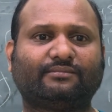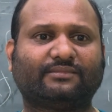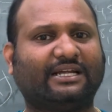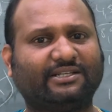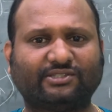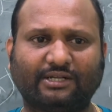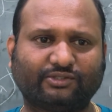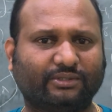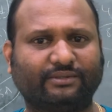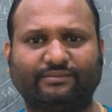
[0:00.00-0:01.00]
that is
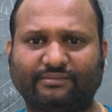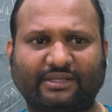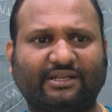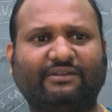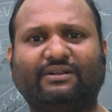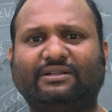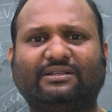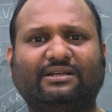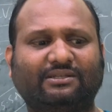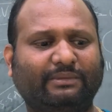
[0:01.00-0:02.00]
also
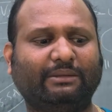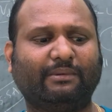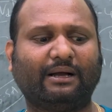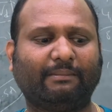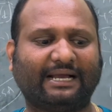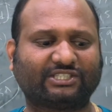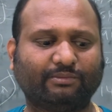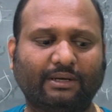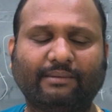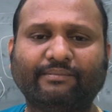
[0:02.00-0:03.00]
minimum,
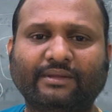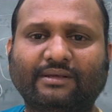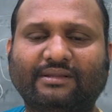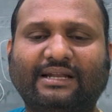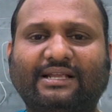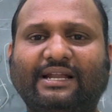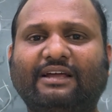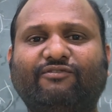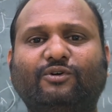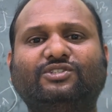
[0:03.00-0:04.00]
maximum, that kind
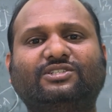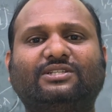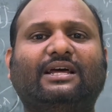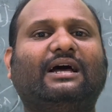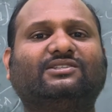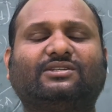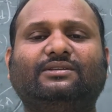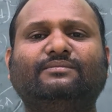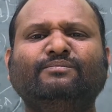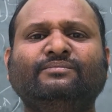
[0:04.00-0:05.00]
of questions are asking.